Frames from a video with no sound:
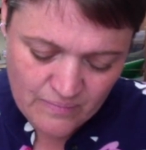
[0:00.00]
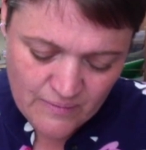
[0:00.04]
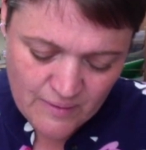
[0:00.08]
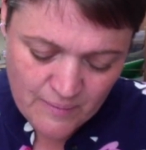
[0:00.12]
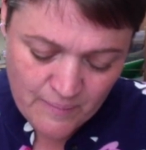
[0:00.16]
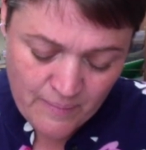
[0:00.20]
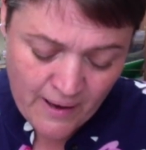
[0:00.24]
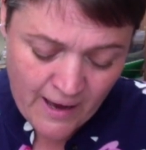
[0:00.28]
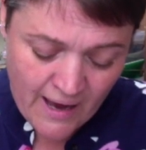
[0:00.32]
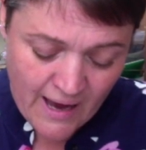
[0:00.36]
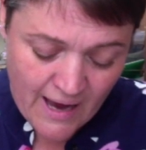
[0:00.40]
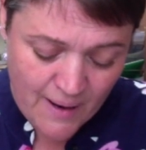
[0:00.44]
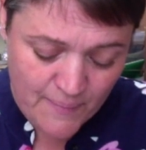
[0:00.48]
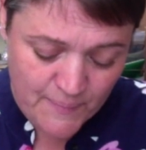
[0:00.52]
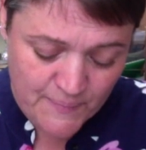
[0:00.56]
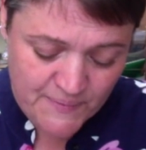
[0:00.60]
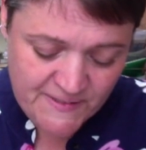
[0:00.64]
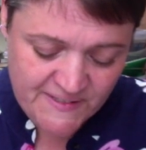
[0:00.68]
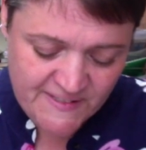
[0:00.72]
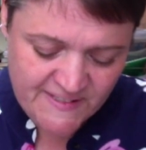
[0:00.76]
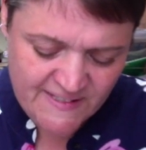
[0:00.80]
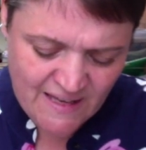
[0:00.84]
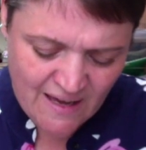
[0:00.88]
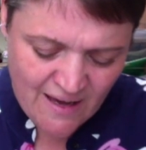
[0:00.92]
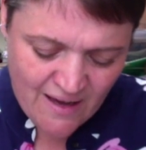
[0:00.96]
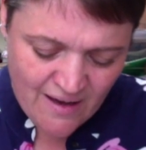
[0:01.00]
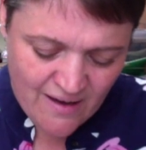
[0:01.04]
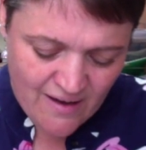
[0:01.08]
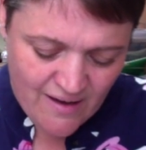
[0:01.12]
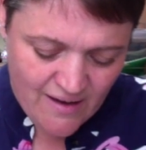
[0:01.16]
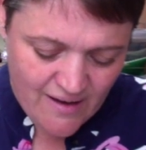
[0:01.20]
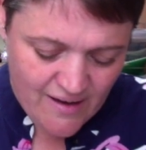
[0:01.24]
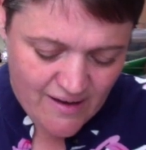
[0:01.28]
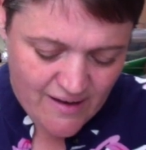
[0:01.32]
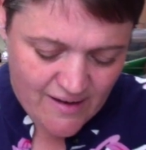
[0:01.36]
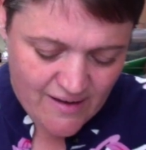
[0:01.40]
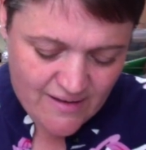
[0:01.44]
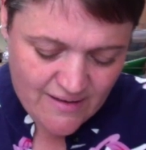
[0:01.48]
perhaps
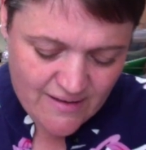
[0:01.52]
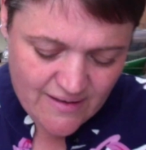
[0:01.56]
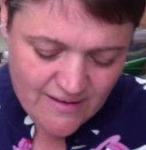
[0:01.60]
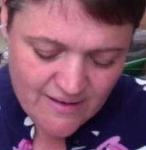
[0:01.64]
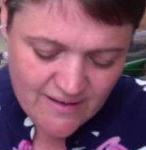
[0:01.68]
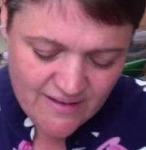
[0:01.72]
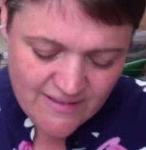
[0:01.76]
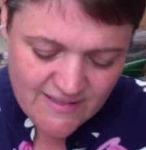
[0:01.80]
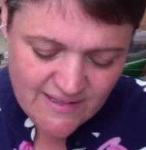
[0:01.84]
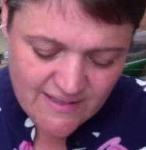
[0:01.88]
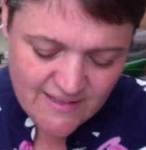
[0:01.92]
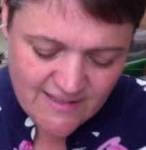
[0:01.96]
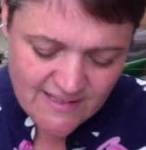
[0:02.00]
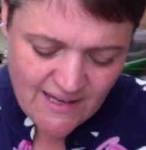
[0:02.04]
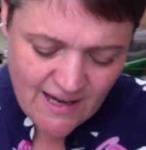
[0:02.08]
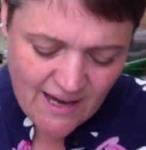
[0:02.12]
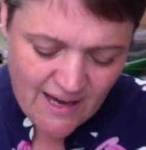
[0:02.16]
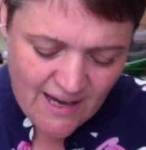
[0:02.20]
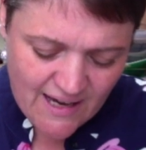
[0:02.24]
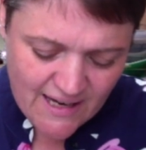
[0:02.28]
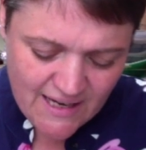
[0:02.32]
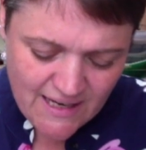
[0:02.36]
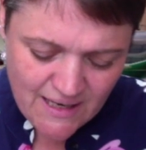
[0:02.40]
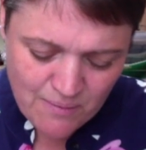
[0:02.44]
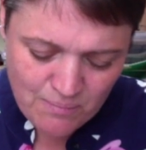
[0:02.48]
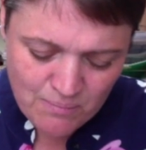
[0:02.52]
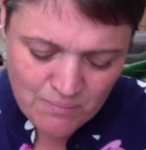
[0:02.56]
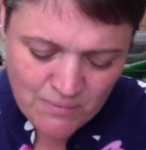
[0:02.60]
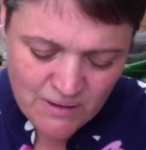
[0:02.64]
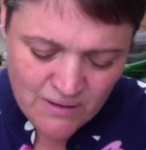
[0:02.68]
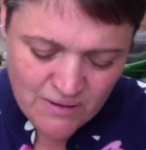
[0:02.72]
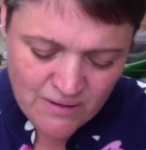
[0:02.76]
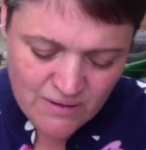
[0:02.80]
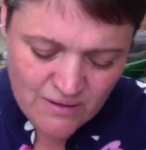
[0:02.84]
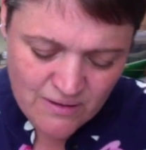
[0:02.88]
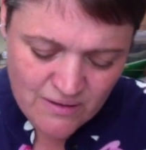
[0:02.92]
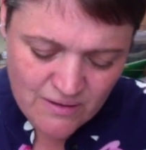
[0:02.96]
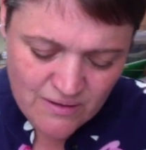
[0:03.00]
as a time
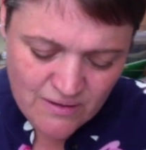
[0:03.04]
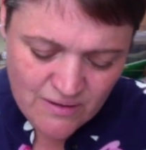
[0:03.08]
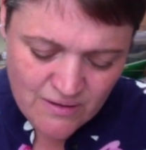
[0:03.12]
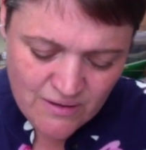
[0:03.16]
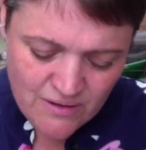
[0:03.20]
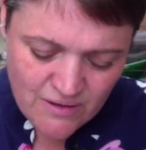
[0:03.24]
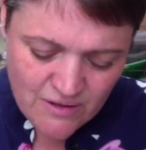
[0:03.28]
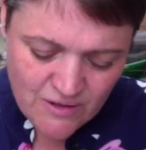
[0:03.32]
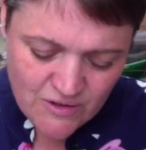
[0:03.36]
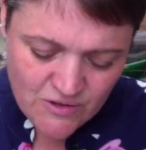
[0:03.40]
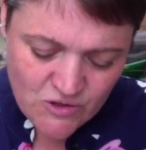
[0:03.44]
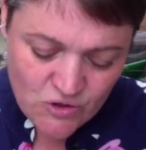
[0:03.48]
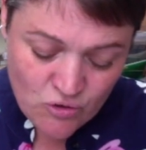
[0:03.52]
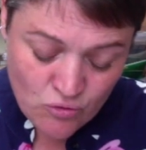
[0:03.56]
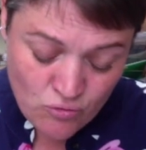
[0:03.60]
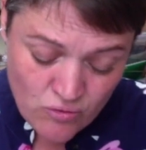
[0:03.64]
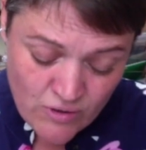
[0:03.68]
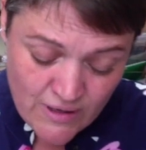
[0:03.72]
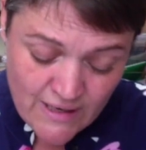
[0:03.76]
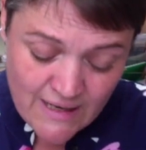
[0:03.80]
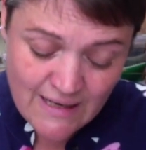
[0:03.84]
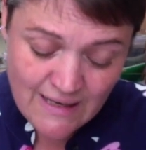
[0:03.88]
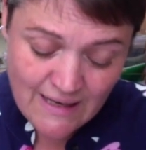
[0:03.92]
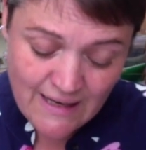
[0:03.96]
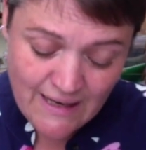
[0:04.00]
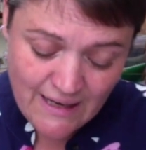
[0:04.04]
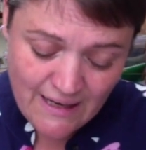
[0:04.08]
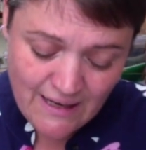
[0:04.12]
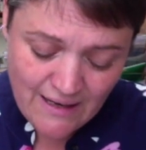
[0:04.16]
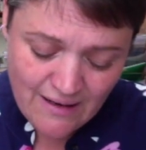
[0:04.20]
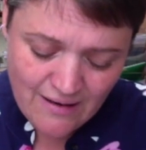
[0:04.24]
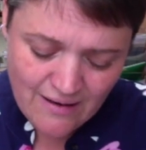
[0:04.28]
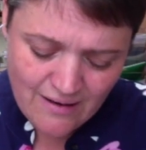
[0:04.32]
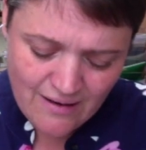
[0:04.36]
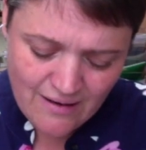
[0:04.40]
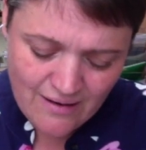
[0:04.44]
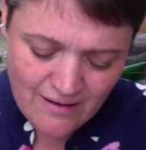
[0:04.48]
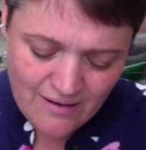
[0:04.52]
to
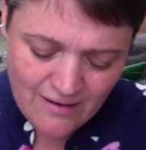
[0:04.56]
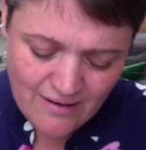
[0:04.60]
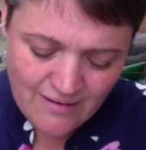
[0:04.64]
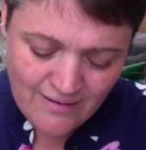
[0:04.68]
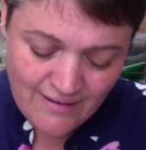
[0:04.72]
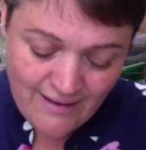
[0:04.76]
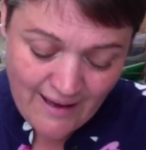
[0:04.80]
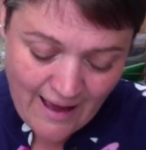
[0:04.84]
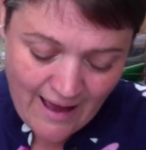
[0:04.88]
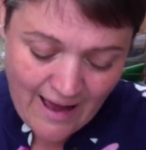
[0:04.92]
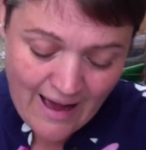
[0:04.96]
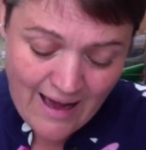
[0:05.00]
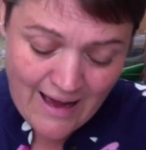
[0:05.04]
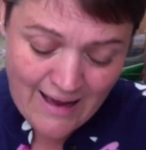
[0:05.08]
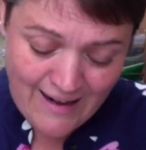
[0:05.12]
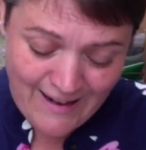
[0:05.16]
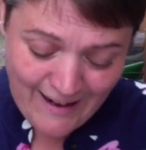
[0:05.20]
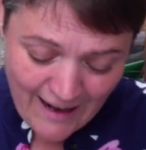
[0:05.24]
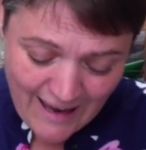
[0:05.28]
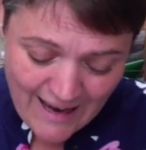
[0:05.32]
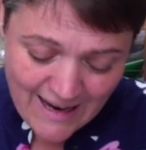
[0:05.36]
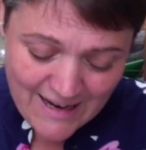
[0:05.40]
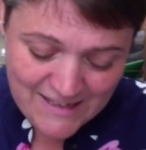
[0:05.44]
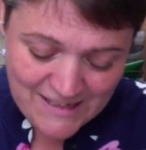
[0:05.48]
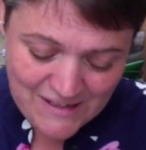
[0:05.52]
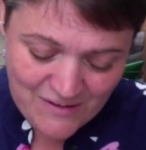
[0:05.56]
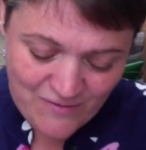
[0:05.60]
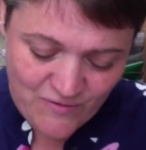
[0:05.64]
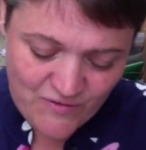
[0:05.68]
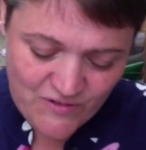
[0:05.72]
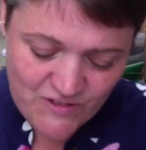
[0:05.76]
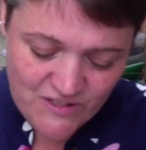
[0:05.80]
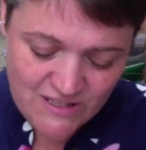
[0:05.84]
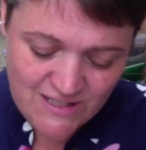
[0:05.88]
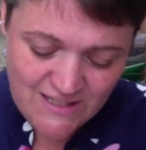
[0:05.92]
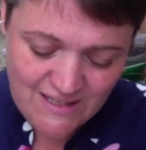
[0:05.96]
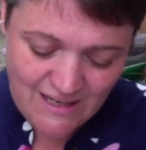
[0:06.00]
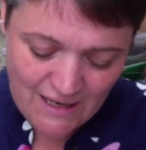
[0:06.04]
really get our
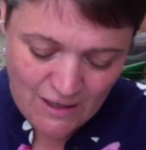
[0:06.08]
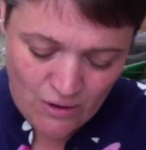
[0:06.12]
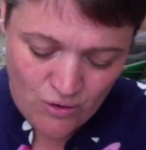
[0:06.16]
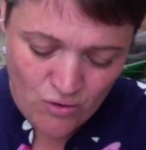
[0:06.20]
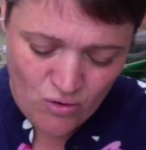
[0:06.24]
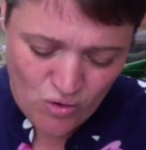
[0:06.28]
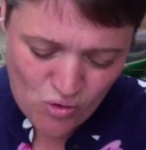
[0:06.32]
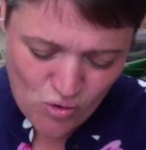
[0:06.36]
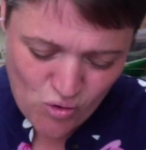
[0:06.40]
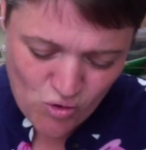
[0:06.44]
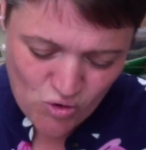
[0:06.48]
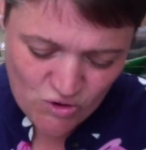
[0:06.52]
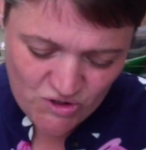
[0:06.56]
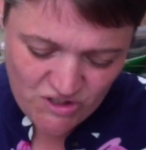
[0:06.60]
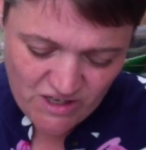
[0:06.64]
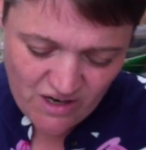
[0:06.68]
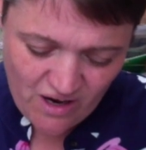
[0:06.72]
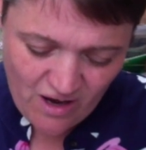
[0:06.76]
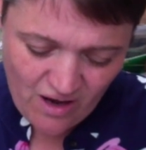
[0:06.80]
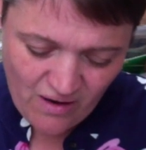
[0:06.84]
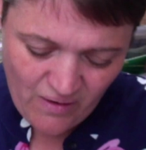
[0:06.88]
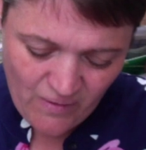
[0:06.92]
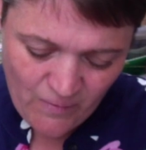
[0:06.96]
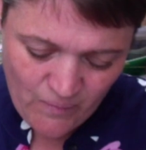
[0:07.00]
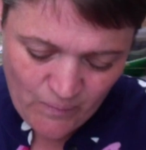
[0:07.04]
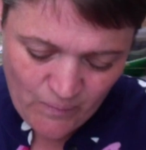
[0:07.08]
lives in order.